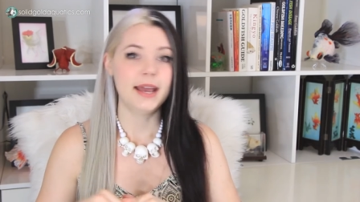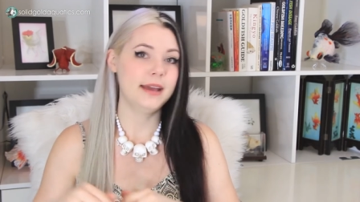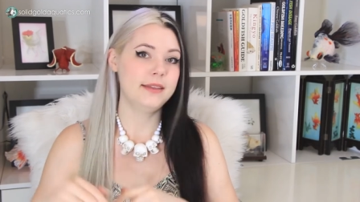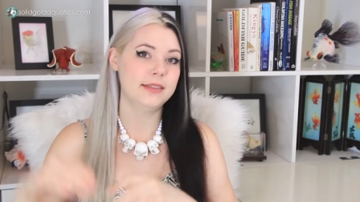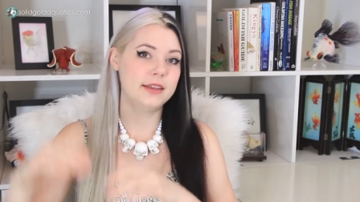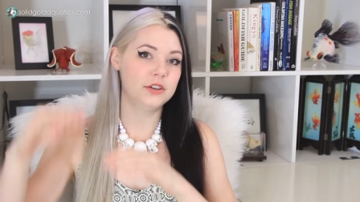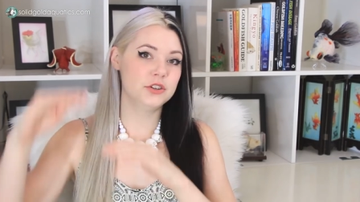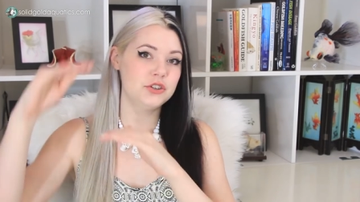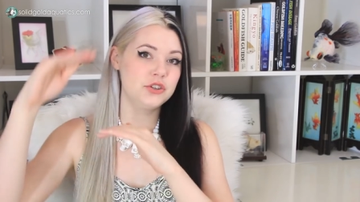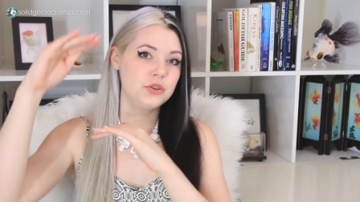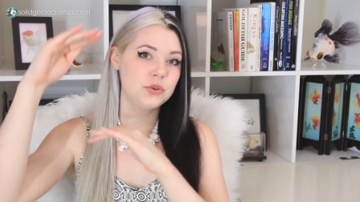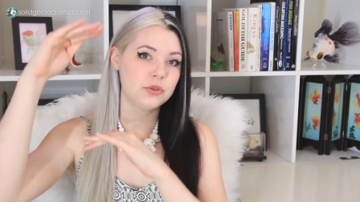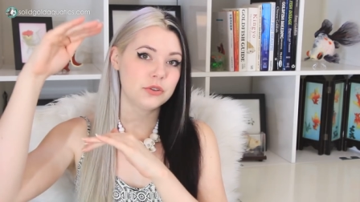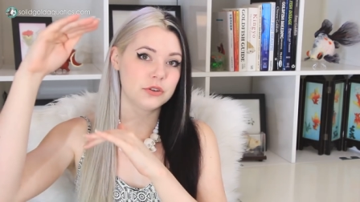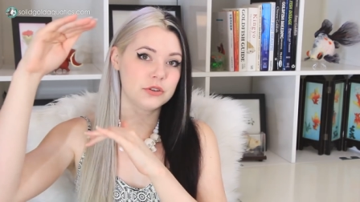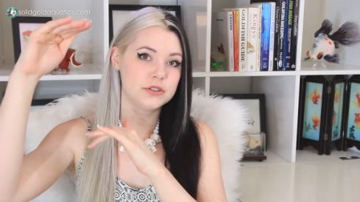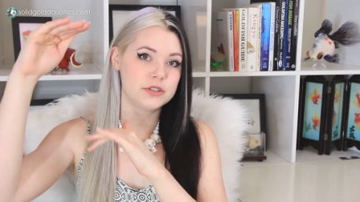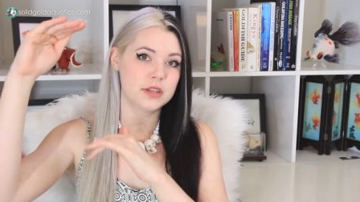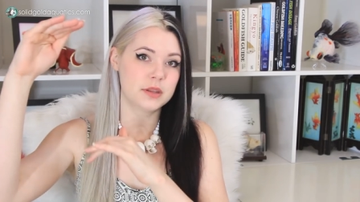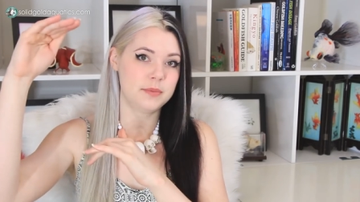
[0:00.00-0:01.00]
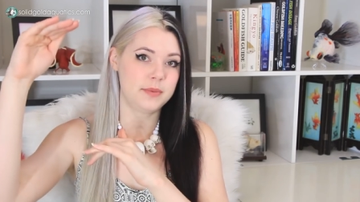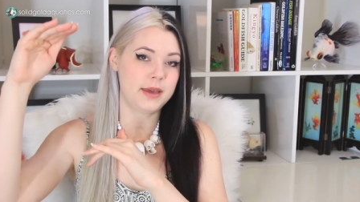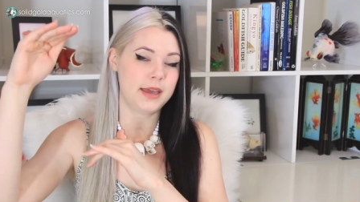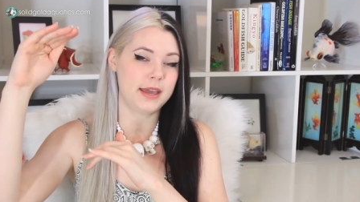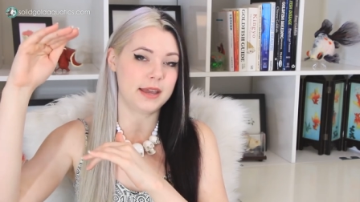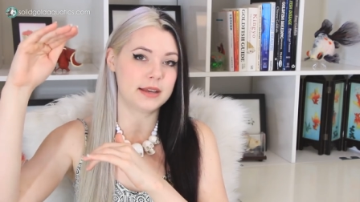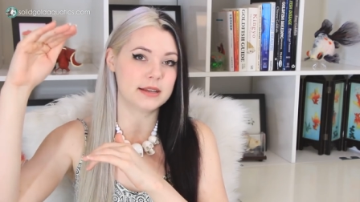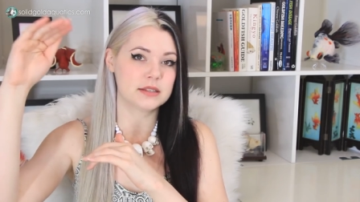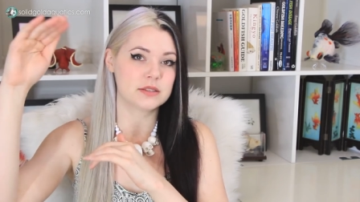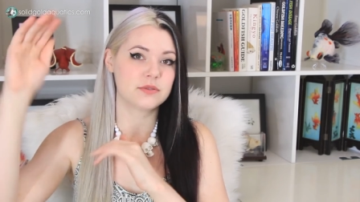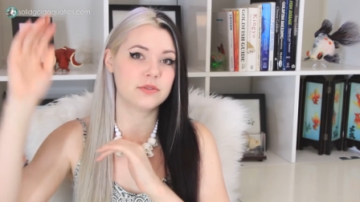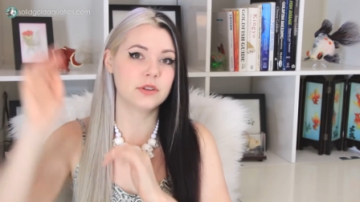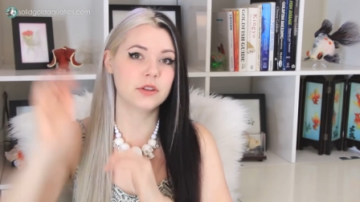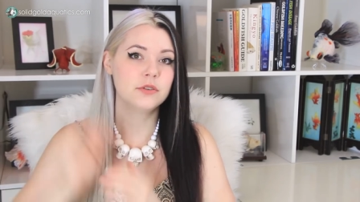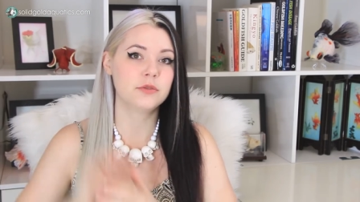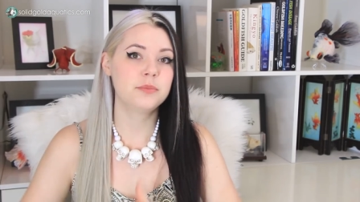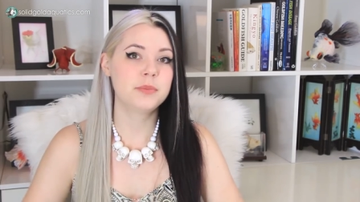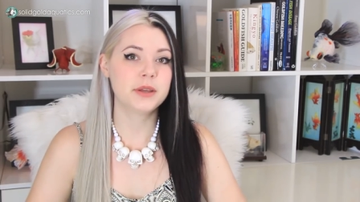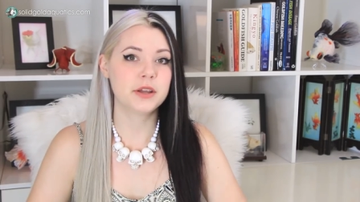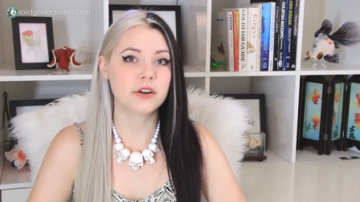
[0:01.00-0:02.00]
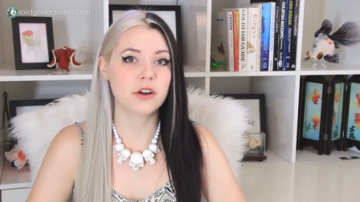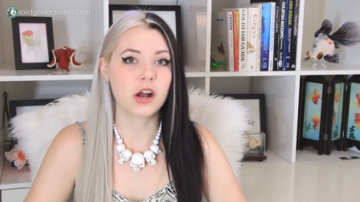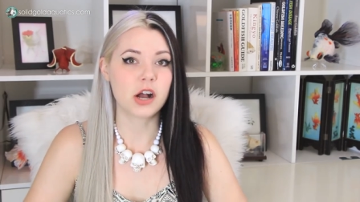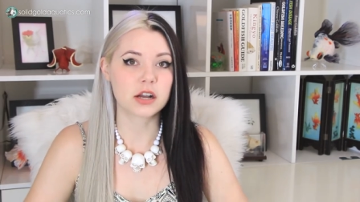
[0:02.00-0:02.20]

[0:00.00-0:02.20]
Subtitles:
and then 2/3 of the bag is full of pure